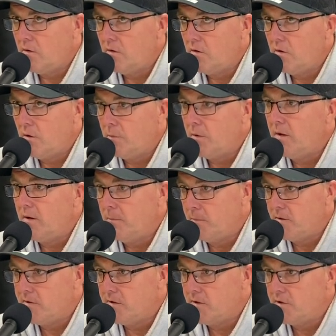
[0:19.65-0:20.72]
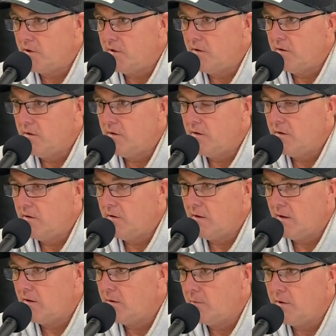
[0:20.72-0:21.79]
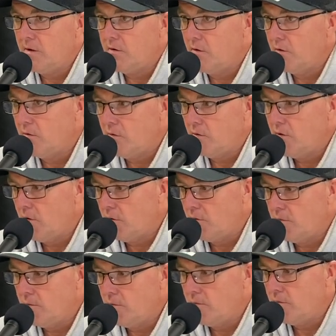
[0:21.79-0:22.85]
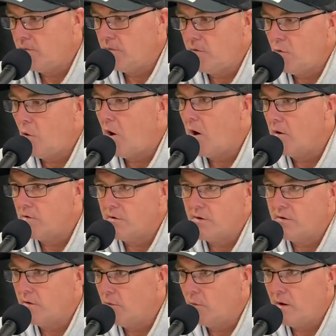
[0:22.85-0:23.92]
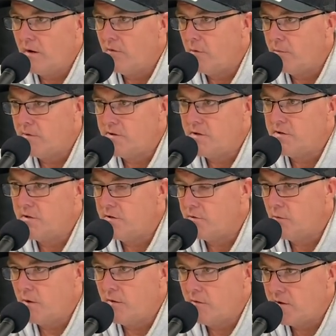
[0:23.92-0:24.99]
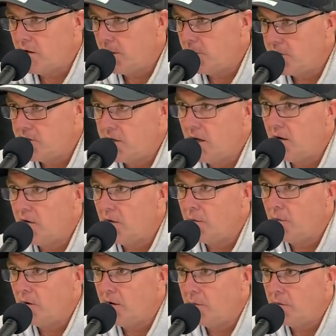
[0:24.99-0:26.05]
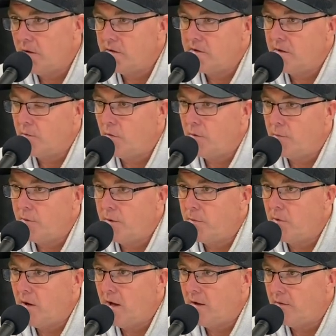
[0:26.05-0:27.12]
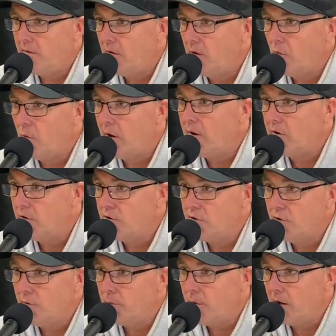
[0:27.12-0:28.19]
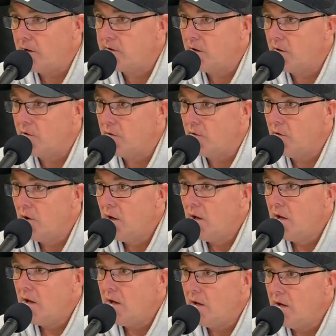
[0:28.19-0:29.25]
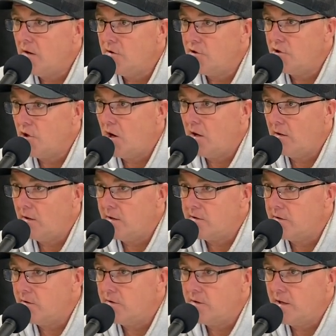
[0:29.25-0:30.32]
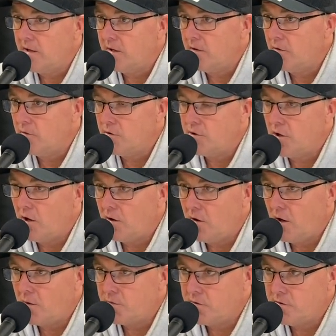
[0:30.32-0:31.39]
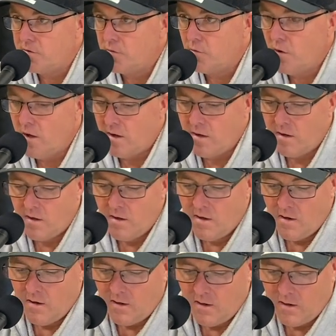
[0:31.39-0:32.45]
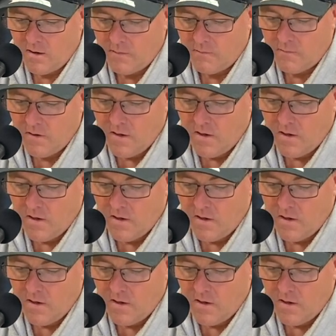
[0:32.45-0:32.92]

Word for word: to be in position, like to be in your your quadrant or whatever positions, whatever type of style you're playing. But is that when people have are ready to shoot pucks, are you in shot lanes? Are you taking those shot options away? Um,